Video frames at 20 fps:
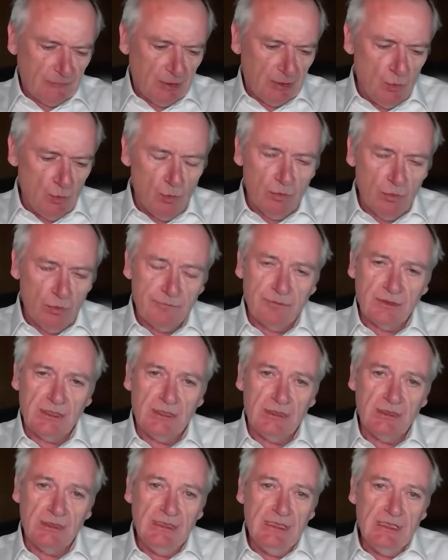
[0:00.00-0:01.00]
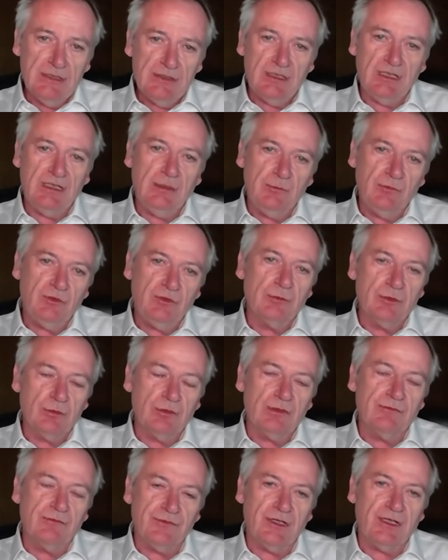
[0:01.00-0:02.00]
all of the teams that were
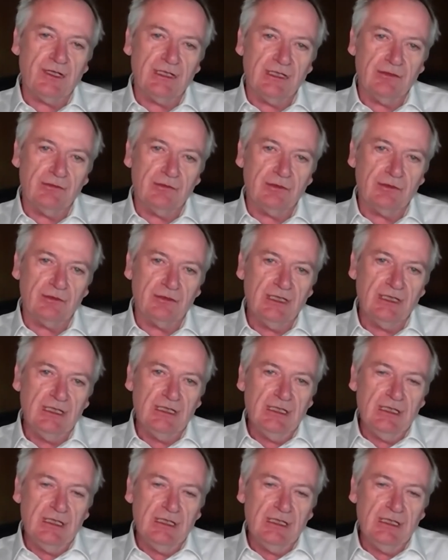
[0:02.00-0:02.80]
doing finance